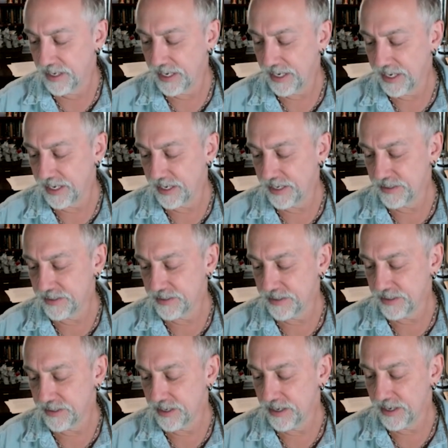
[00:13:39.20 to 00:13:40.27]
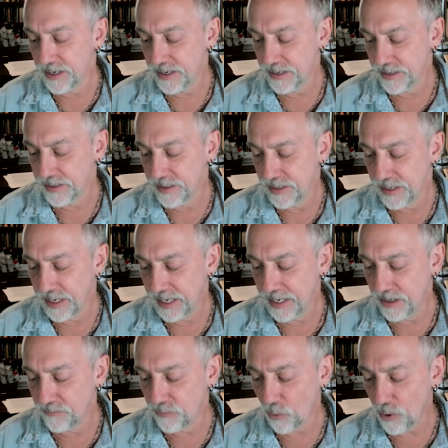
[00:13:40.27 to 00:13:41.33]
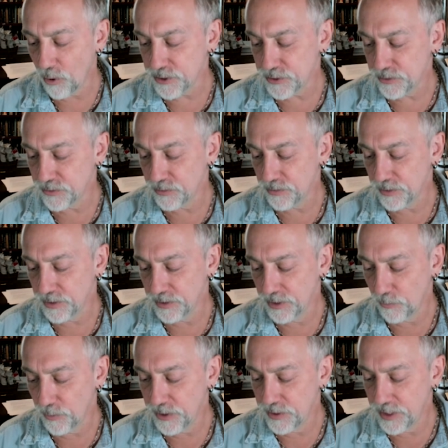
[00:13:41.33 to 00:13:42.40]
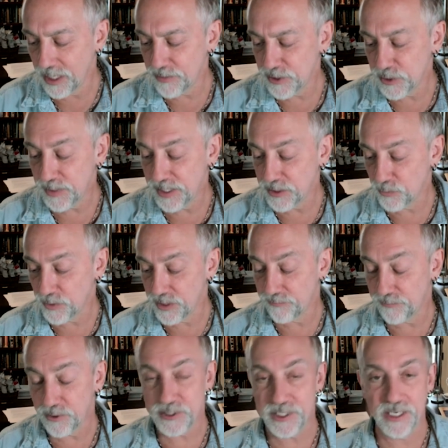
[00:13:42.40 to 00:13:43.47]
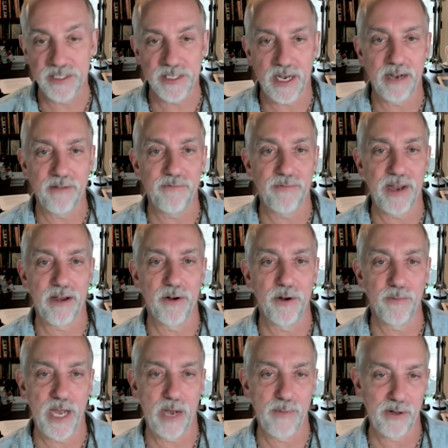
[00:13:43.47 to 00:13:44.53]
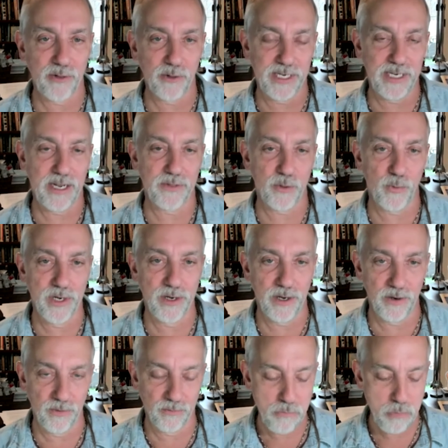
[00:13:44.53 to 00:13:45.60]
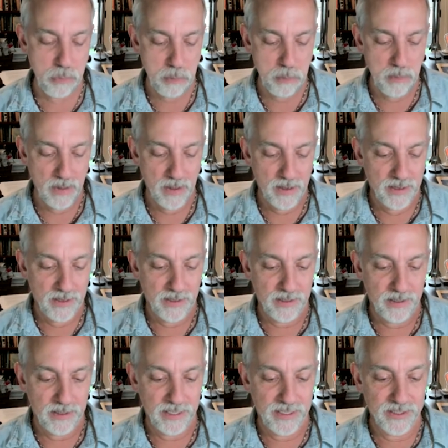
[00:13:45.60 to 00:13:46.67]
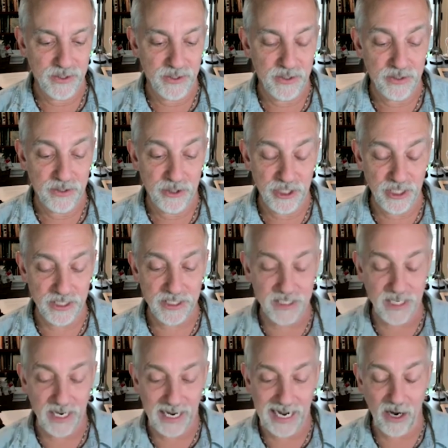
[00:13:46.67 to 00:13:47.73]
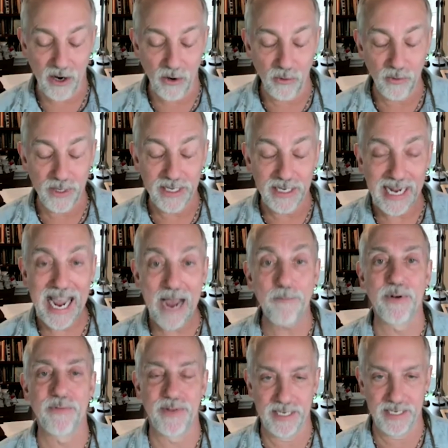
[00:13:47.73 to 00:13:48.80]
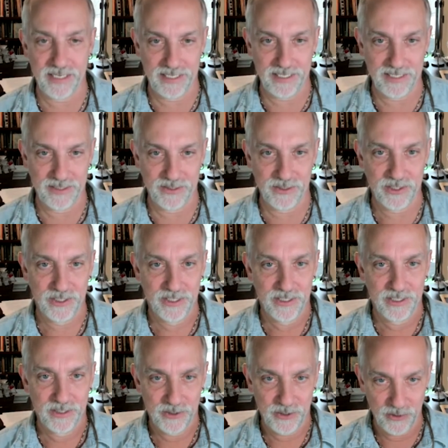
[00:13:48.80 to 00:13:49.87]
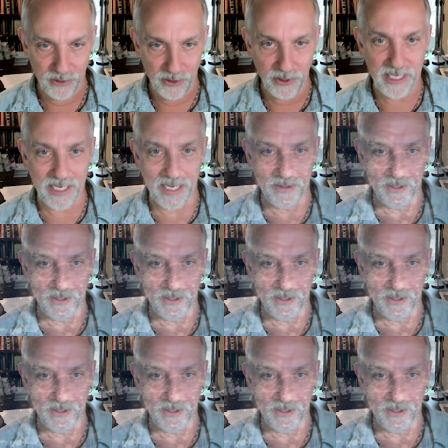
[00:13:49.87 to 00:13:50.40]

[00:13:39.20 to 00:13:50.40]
and uh, and of course you know when you get up into space one of the first things i found about looking out the window is just how captivating it is to look at